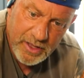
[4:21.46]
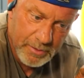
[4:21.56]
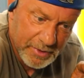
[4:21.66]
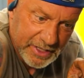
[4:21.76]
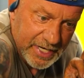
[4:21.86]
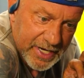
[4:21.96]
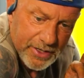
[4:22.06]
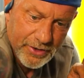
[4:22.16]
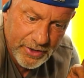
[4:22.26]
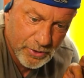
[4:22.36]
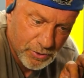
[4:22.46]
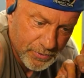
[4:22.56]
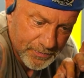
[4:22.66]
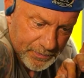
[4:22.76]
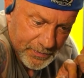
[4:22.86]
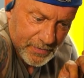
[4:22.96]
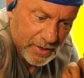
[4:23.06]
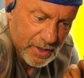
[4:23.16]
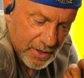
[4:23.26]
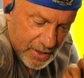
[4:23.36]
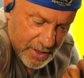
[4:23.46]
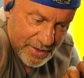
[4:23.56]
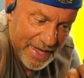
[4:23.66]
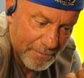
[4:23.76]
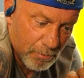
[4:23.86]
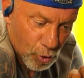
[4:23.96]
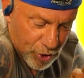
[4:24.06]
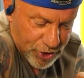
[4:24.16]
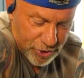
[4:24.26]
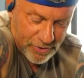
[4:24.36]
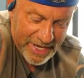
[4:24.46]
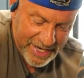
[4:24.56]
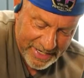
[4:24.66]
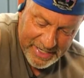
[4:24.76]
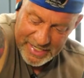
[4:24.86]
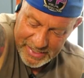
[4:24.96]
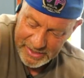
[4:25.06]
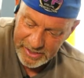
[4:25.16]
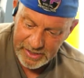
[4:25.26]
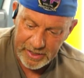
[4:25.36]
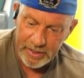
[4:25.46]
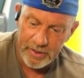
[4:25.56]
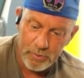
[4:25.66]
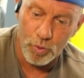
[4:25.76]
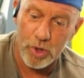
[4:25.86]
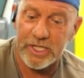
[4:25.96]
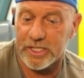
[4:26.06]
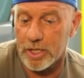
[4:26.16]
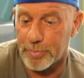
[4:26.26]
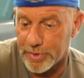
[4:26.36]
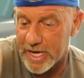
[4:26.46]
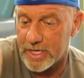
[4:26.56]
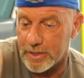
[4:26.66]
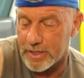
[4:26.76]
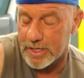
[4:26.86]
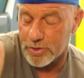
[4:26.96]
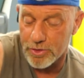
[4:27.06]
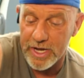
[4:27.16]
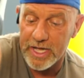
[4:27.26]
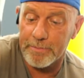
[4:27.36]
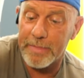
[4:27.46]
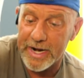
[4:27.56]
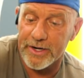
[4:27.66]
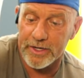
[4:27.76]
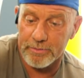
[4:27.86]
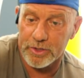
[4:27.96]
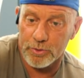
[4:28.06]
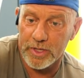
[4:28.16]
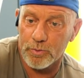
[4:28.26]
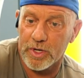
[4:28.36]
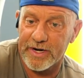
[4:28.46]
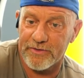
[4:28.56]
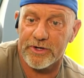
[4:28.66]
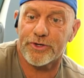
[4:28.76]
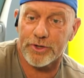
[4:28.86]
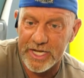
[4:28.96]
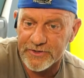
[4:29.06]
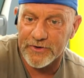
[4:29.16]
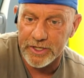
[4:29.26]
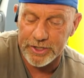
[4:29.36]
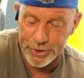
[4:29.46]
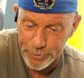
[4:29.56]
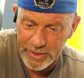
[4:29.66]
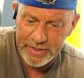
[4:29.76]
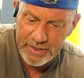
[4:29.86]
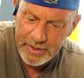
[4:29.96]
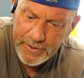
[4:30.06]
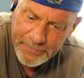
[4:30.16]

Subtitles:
the material that moisture that it needs. One, it's gonna create a barrier between whatever you're transferring to it,